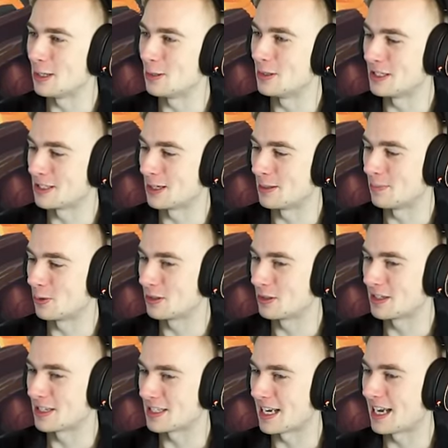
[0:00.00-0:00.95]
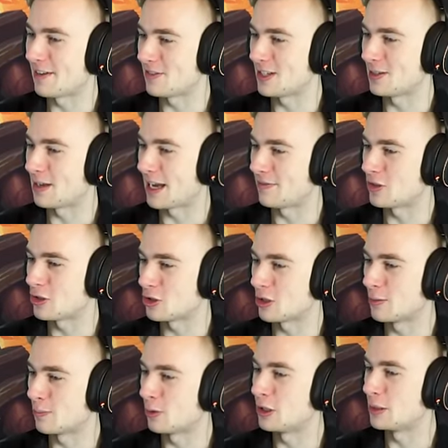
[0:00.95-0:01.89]
units on board because I have to I have to
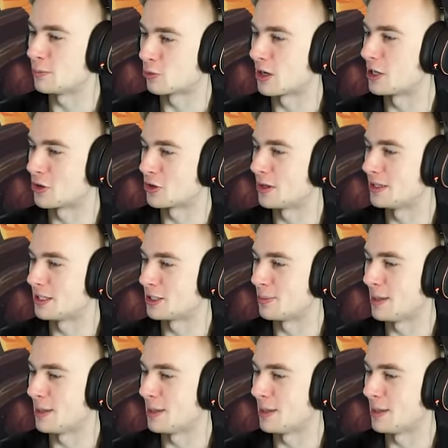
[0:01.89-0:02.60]
start putting pressure on this